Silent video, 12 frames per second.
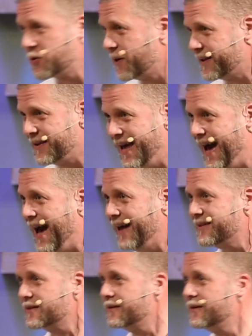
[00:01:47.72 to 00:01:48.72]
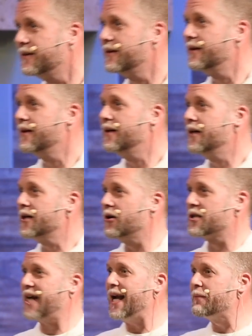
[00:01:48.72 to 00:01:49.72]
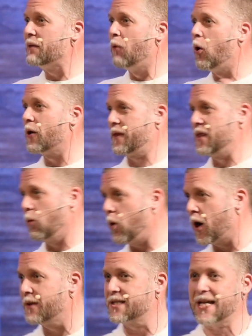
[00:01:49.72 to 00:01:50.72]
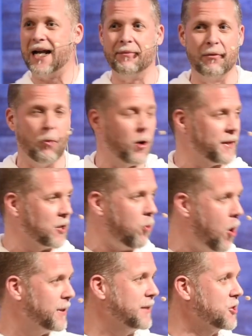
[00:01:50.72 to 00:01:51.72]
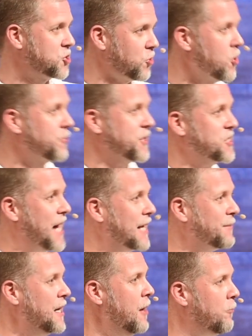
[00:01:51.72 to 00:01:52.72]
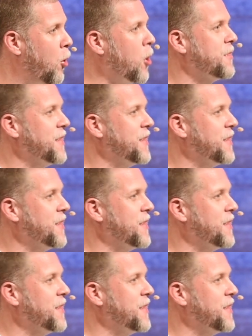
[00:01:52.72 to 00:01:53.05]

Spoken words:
to it than that? There's got to be more than the word. There's got to be more than quoting the truth. There's got to be more